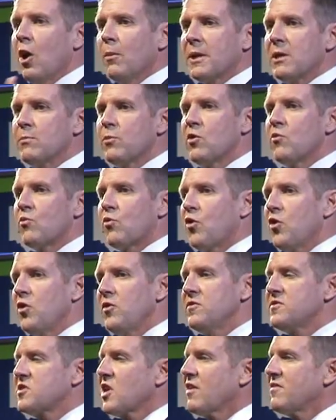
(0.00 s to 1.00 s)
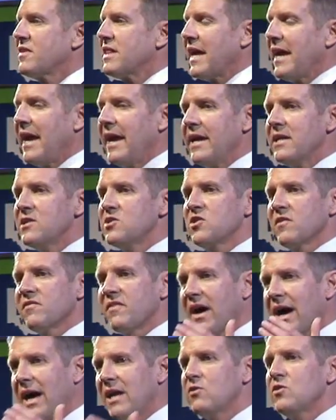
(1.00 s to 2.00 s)
helping to put roofs over the heads
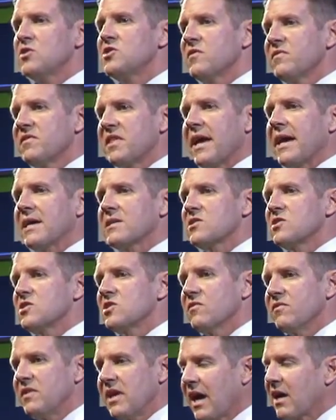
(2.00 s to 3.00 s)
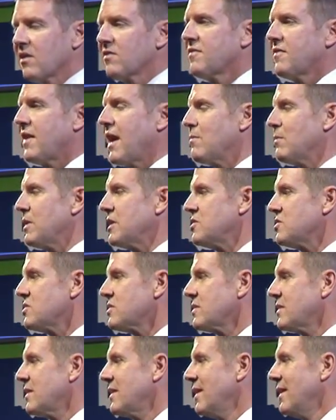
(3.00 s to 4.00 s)
of hundreds of thousands of young
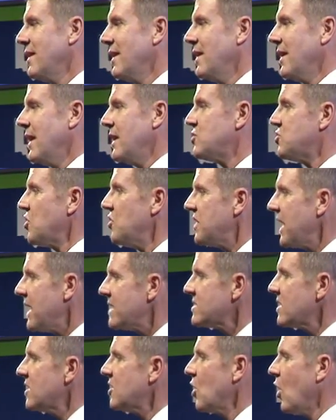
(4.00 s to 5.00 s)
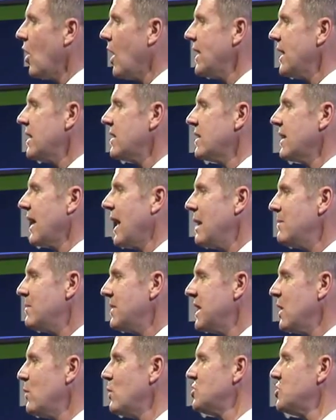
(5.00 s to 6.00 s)
families. In 2009, under
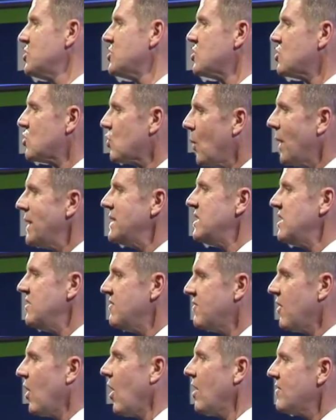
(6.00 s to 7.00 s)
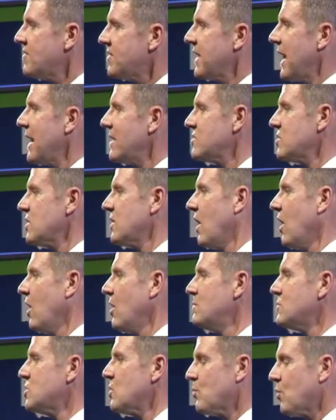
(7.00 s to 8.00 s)
Labor, there were just 25,000
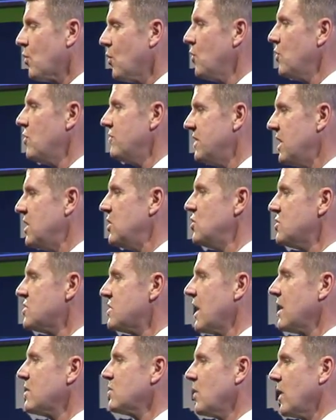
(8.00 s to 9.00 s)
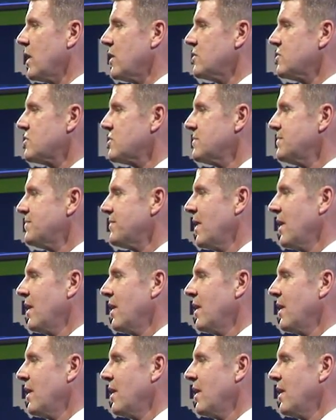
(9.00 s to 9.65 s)
homes approved in New South Wales.